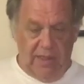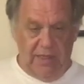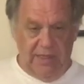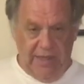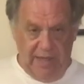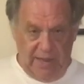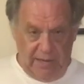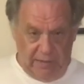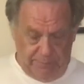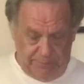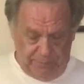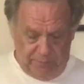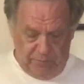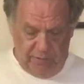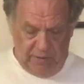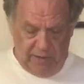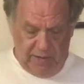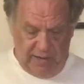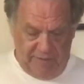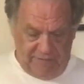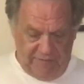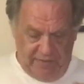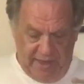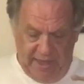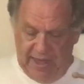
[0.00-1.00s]
Then the
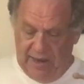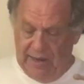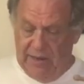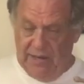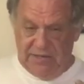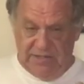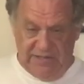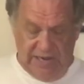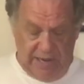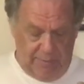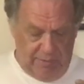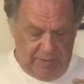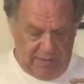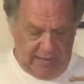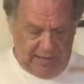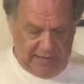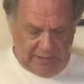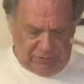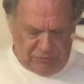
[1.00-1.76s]
left hand, same thing.